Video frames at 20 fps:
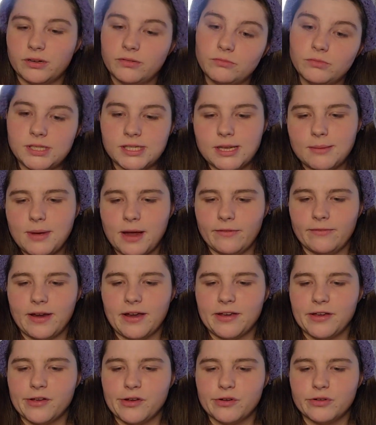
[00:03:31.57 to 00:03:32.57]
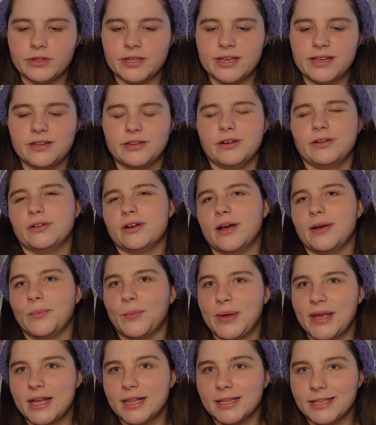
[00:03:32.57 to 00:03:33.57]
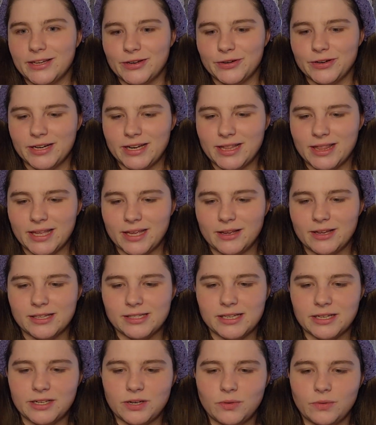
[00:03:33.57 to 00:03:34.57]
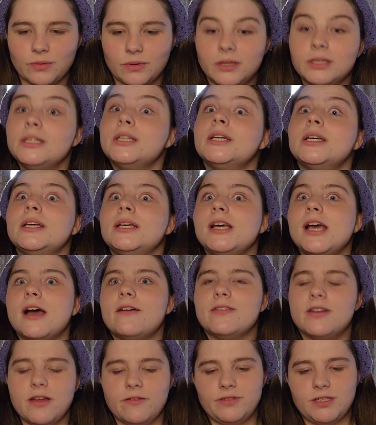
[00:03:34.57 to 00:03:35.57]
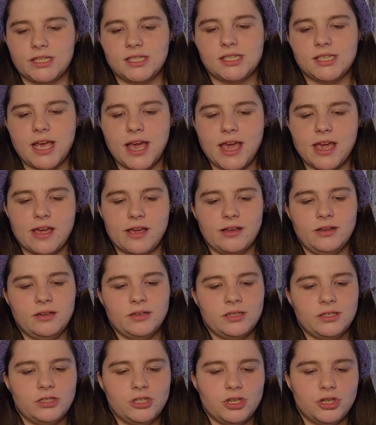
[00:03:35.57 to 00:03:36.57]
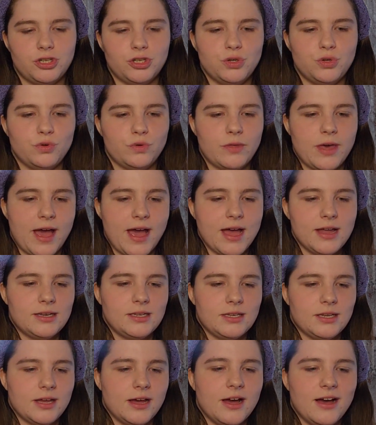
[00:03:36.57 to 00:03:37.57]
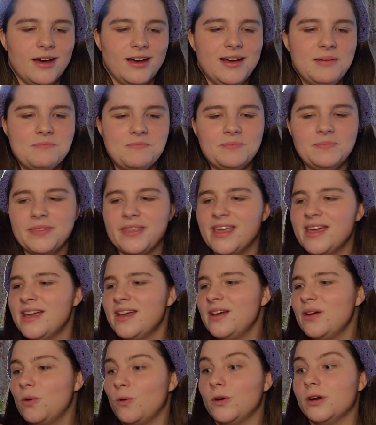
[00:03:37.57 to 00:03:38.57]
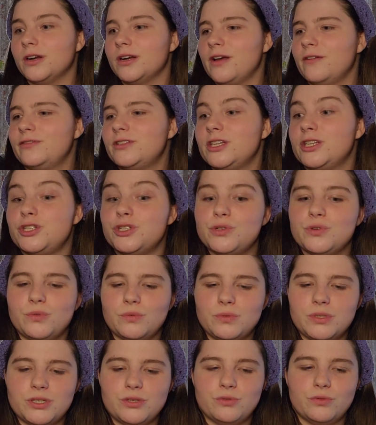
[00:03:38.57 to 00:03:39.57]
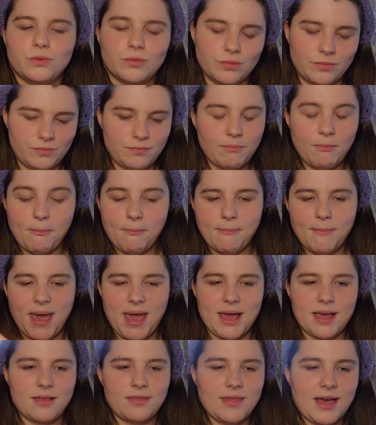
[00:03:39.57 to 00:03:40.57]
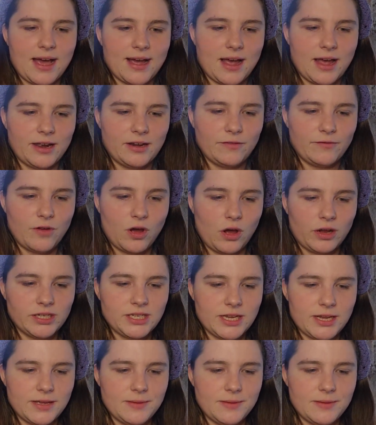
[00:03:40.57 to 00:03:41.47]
semi-regularly, you know, not weekly or anything, because I don't have enough to say to do that, or enough to do to make that kind of content.